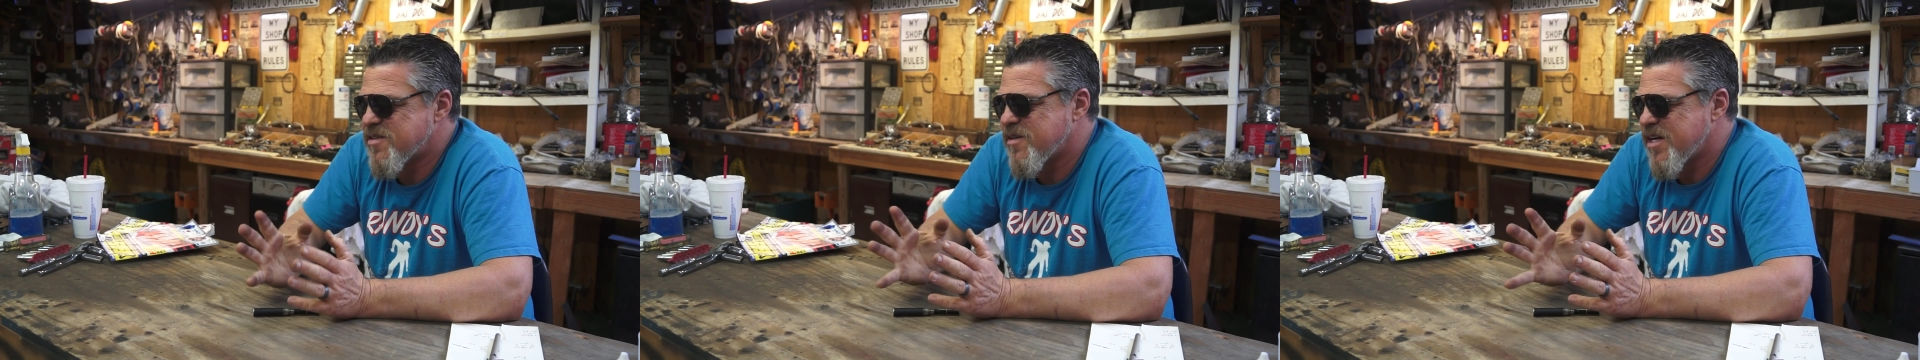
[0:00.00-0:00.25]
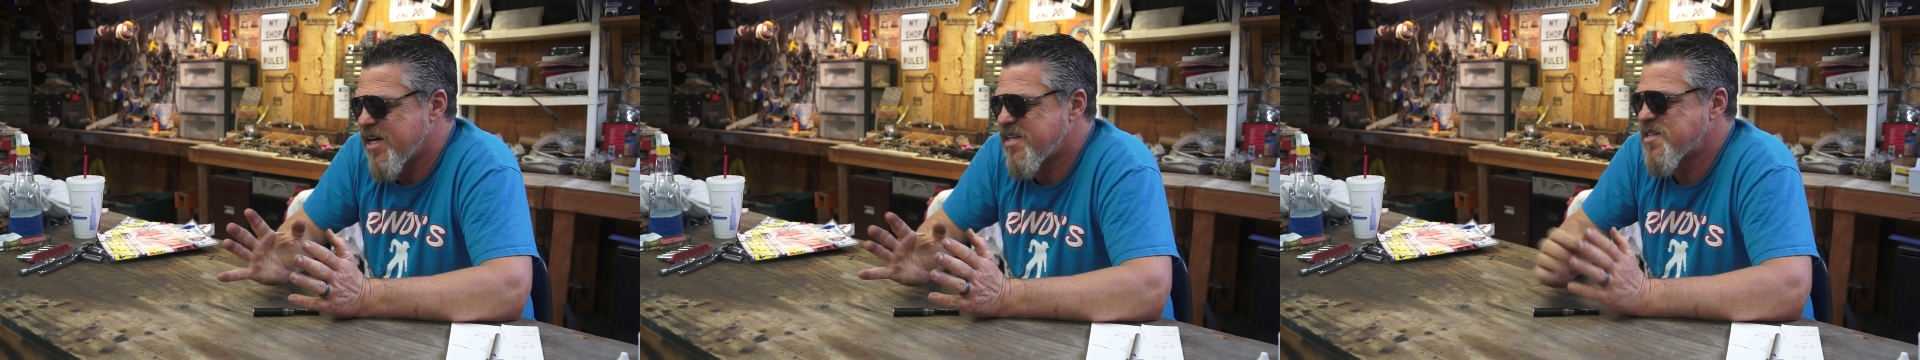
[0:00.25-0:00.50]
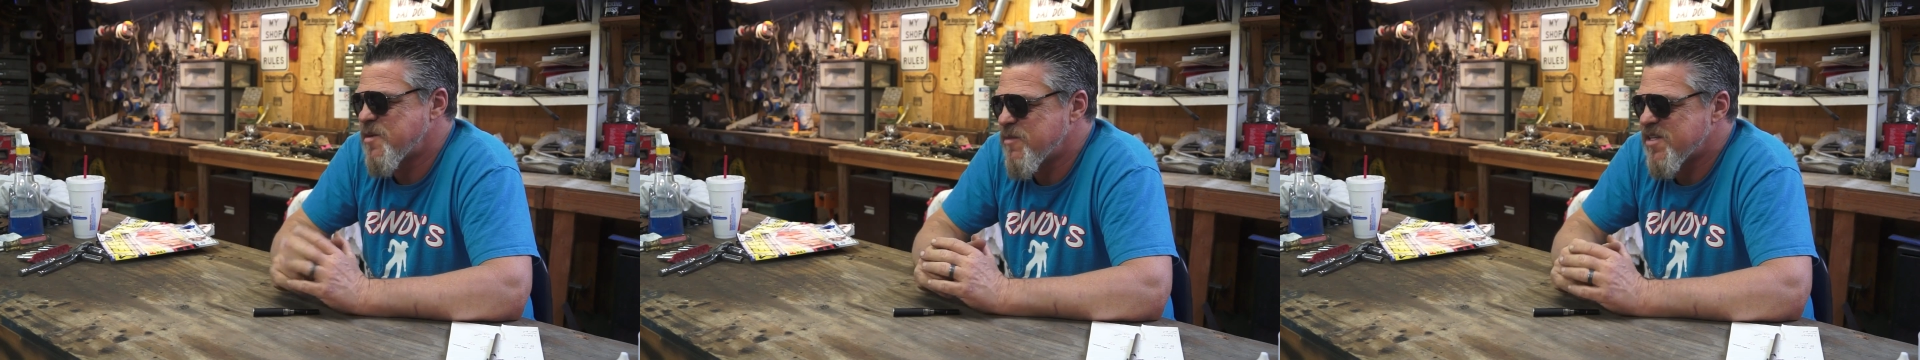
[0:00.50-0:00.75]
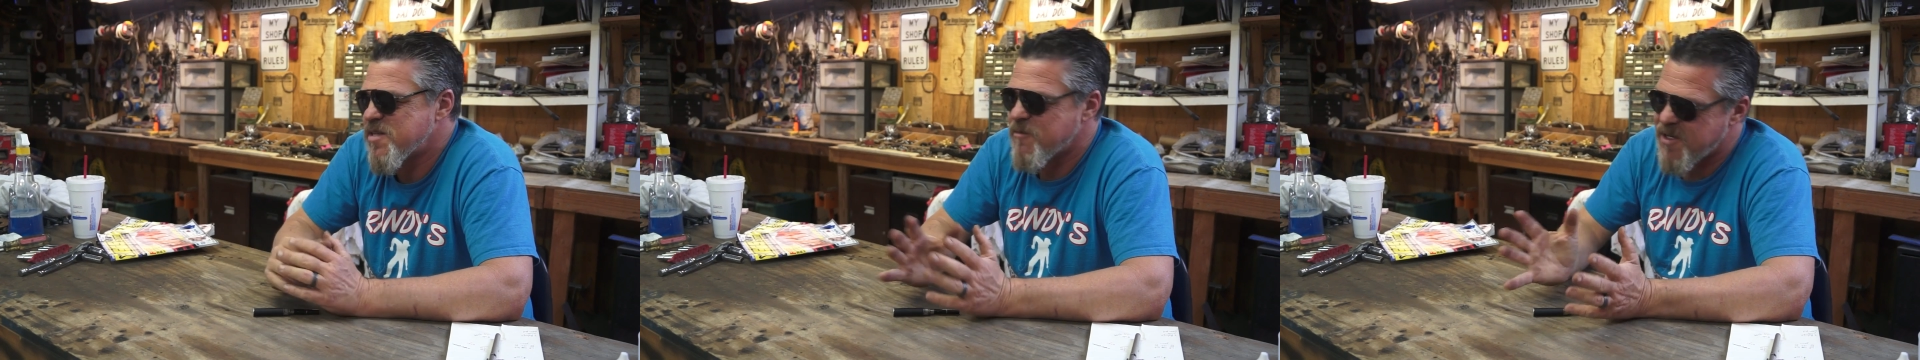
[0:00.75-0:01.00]
so I asked him,
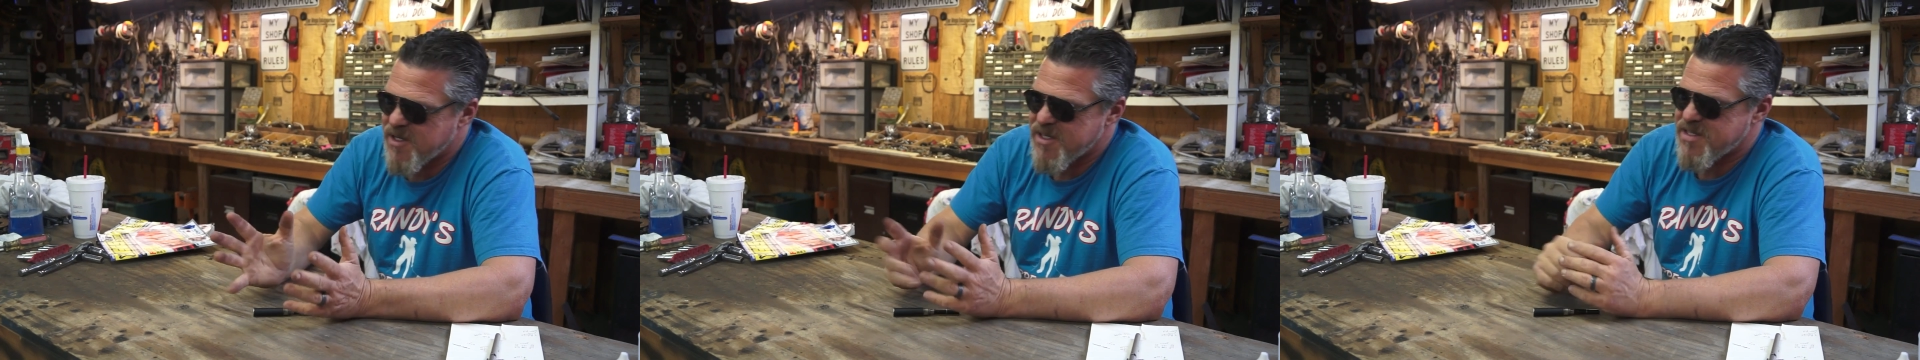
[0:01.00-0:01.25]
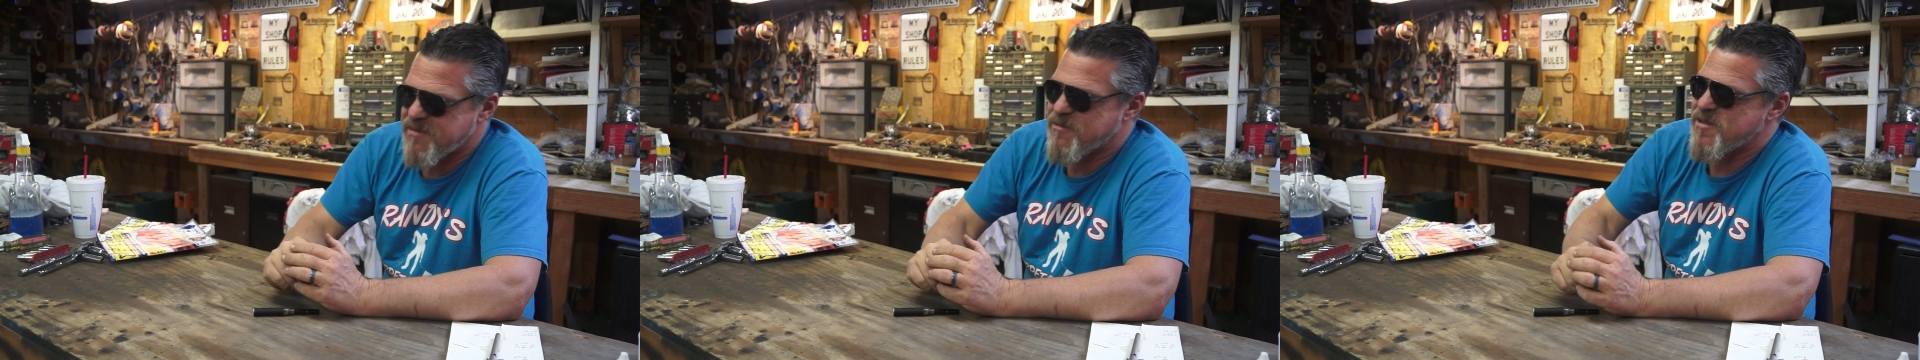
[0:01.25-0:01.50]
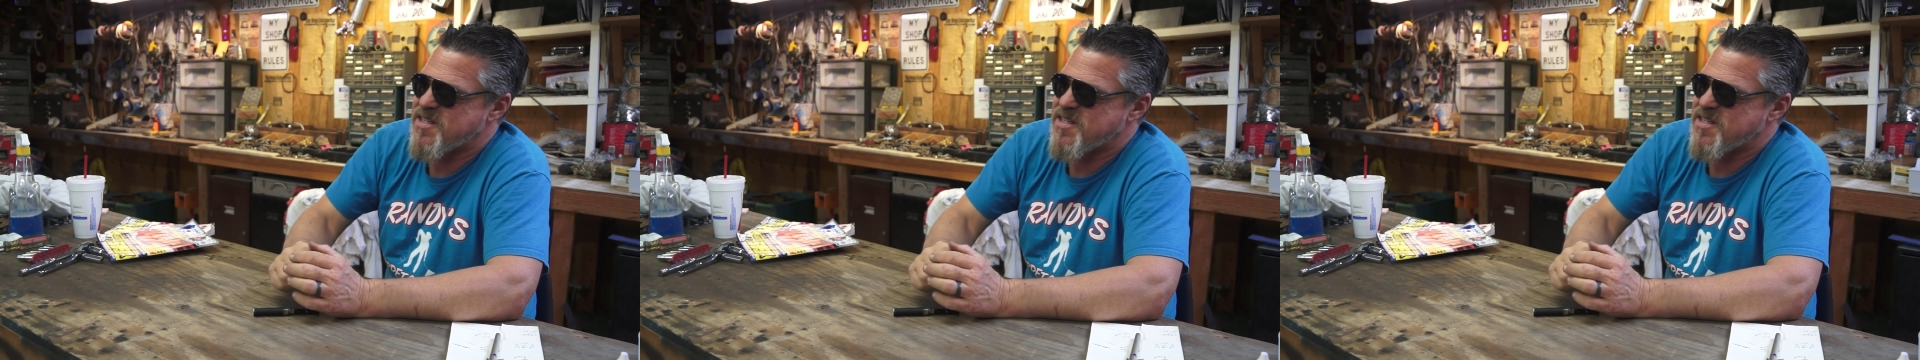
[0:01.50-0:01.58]
I said, well, is it for